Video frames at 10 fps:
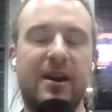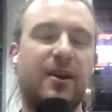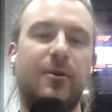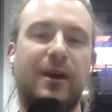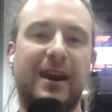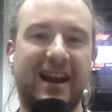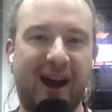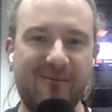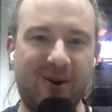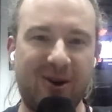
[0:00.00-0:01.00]
I know we're going to
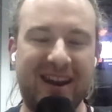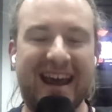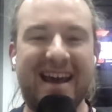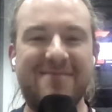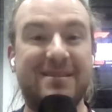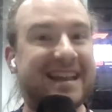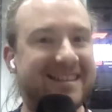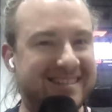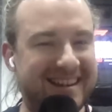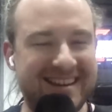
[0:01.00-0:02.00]
come on
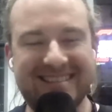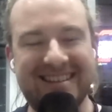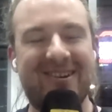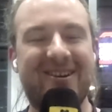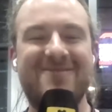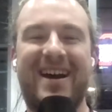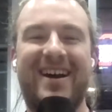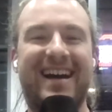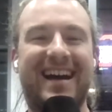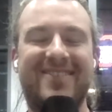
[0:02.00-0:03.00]
potentially to talk
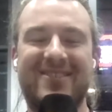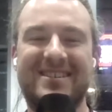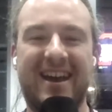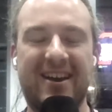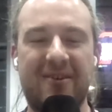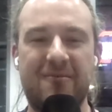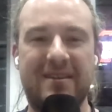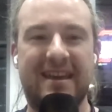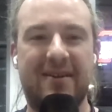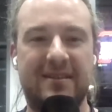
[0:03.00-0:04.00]
about what's going on
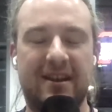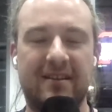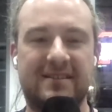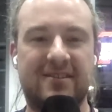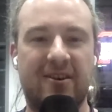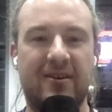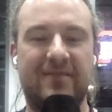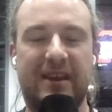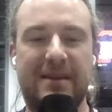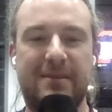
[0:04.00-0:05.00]
with Lance Stroll
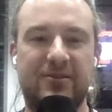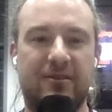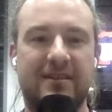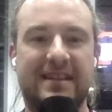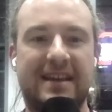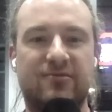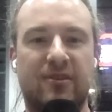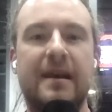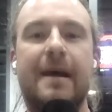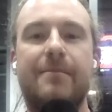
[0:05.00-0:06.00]
and Felipe Drugovich later
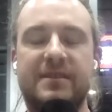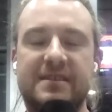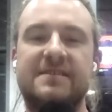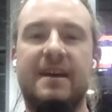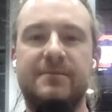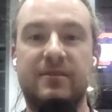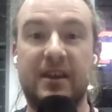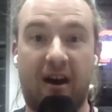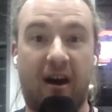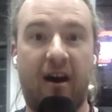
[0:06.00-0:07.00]
on, but just in terms of the
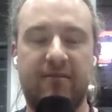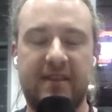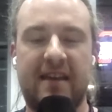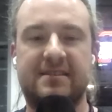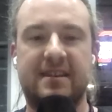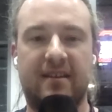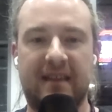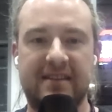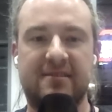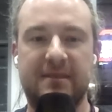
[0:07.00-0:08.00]
car for the Aston, I think
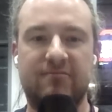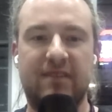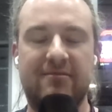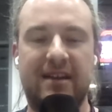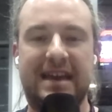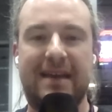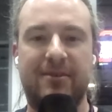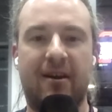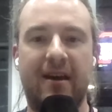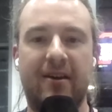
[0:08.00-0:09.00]
that's something to really, really keep
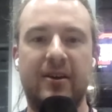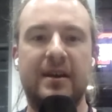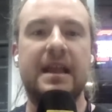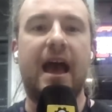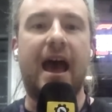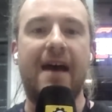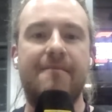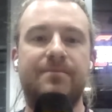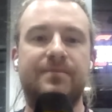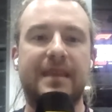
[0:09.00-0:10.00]
an eye
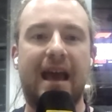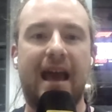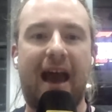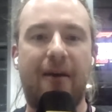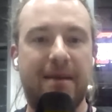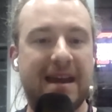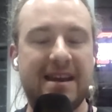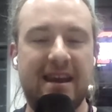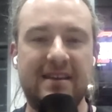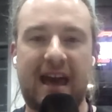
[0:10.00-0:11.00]
on.
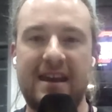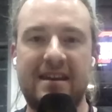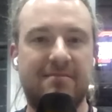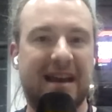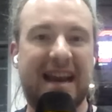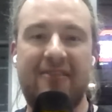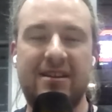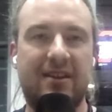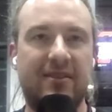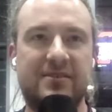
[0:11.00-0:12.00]
Alpine and
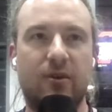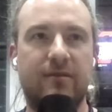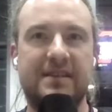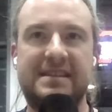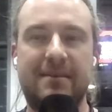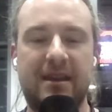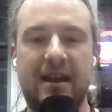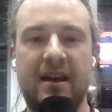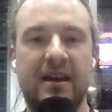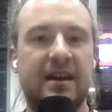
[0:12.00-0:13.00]
McLaren, it's
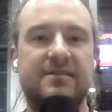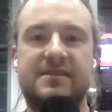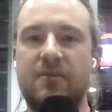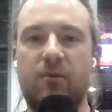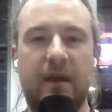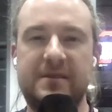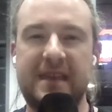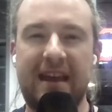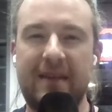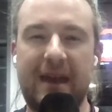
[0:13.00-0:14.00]
similar to what they were
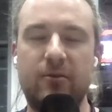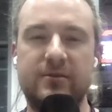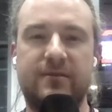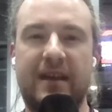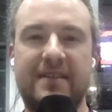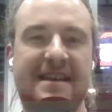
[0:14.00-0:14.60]
saying at their launch events.